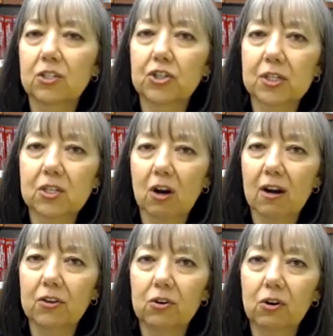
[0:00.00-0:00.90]
just
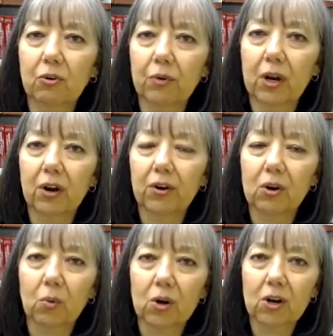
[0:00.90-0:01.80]
starting your career,
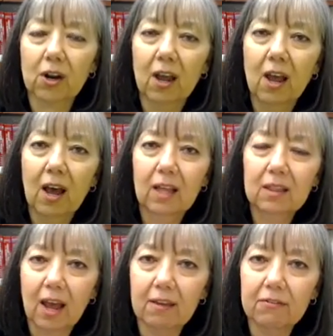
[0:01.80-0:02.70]
your work
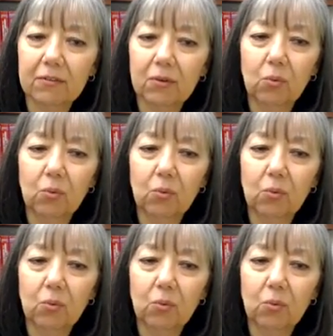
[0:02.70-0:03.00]
life.